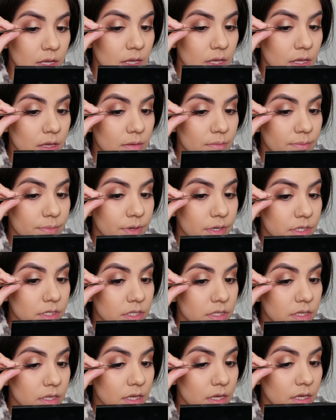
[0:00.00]
and push
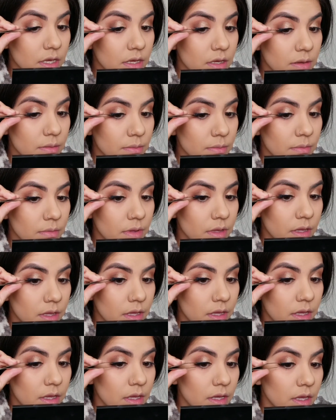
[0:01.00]
them
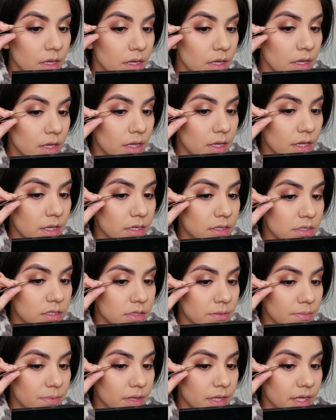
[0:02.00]

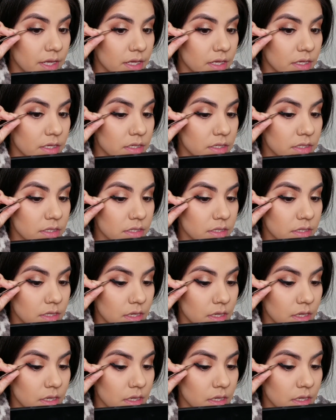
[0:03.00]
into place.